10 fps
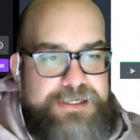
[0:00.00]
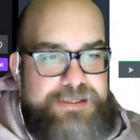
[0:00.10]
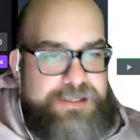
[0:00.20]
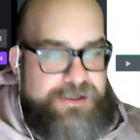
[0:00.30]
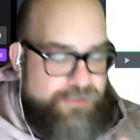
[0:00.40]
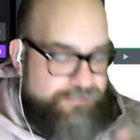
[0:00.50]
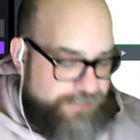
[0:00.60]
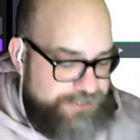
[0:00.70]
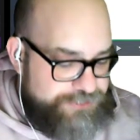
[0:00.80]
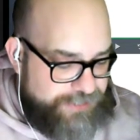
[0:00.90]
A
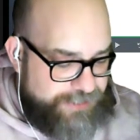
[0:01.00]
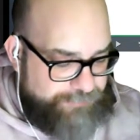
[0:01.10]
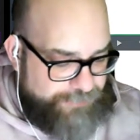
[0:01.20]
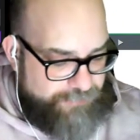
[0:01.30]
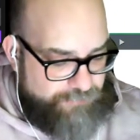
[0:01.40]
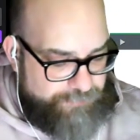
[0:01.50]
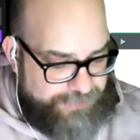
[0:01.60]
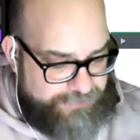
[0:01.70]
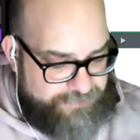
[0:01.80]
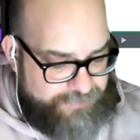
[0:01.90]
very tricky player will play
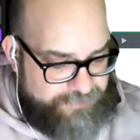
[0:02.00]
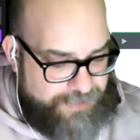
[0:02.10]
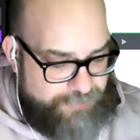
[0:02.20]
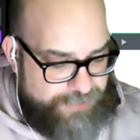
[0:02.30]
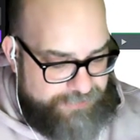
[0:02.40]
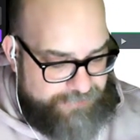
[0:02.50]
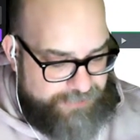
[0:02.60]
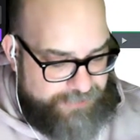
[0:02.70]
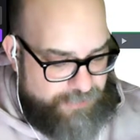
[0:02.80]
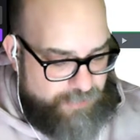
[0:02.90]
the 6 that way,
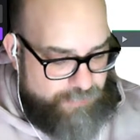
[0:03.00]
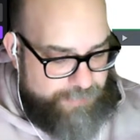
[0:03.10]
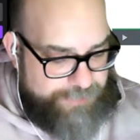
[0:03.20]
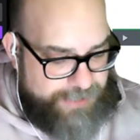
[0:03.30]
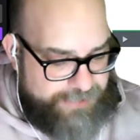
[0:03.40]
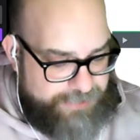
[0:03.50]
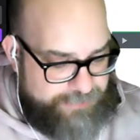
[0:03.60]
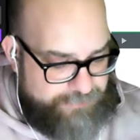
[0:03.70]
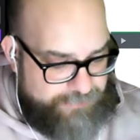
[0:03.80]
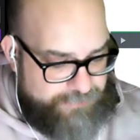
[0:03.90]
thinking, oh, well, maybe I
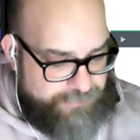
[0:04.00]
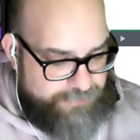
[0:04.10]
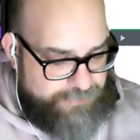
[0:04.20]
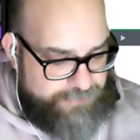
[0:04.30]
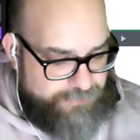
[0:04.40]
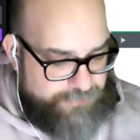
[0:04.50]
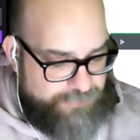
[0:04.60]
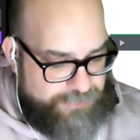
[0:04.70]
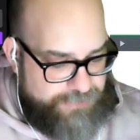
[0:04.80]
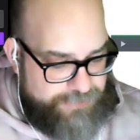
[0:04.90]
can,
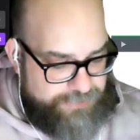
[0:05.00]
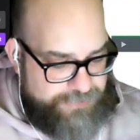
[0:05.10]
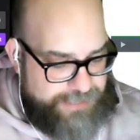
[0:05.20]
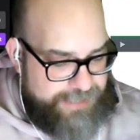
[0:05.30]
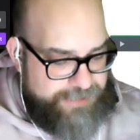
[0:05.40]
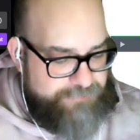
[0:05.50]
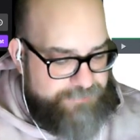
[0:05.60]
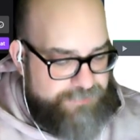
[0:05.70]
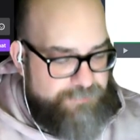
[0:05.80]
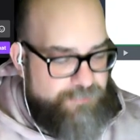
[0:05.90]
get him
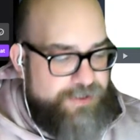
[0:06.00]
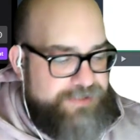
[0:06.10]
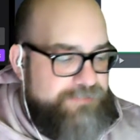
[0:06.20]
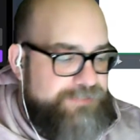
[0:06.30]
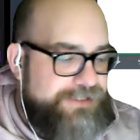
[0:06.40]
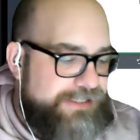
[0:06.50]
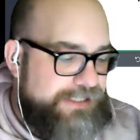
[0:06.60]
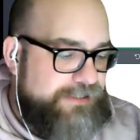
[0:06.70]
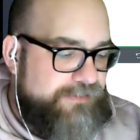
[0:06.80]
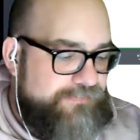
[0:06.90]
to the point to
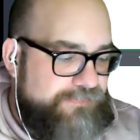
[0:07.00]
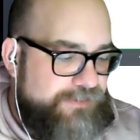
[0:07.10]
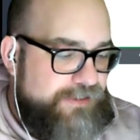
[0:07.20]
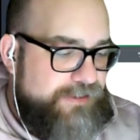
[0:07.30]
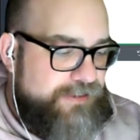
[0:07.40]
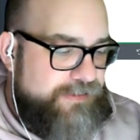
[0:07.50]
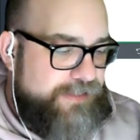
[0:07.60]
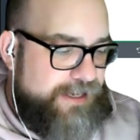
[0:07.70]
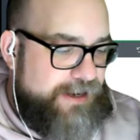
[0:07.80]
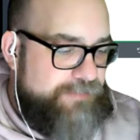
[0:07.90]
believe
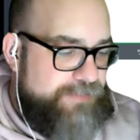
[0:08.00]
that I'm,